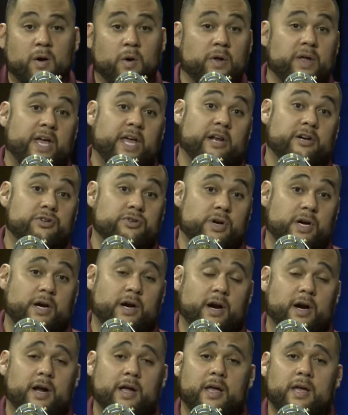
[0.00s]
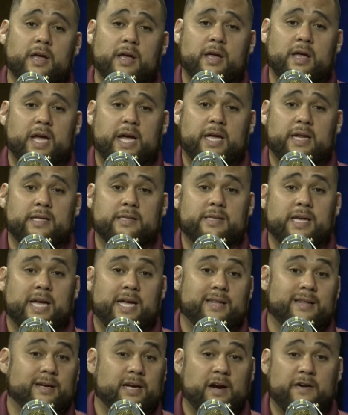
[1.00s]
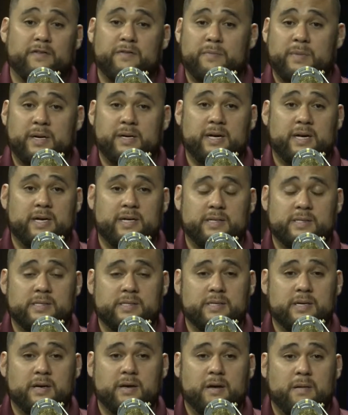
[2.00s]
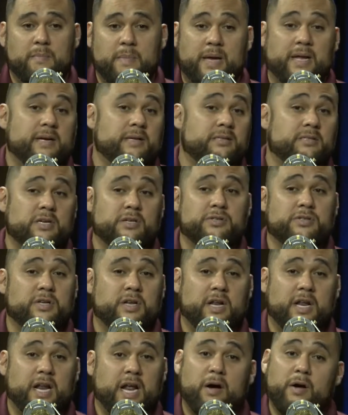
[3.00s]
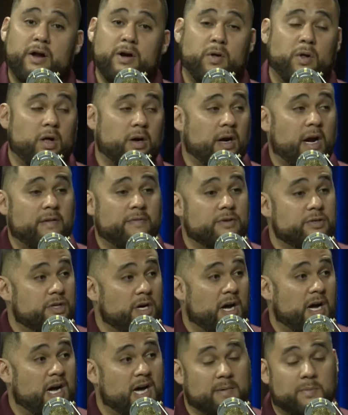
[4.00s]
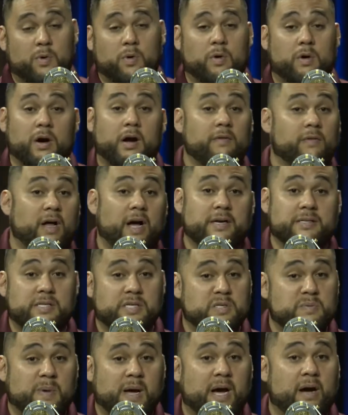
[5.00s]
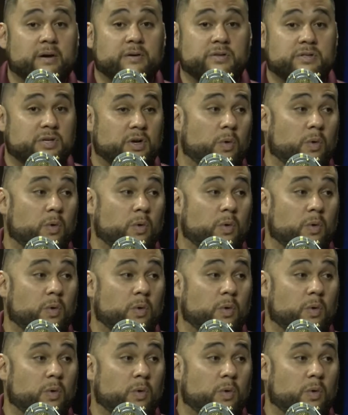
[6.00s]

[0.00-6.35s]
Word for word: Or they hit a trigger and it's, hey, the government has made a decision and now I no longer have a job or I've lost a spouse.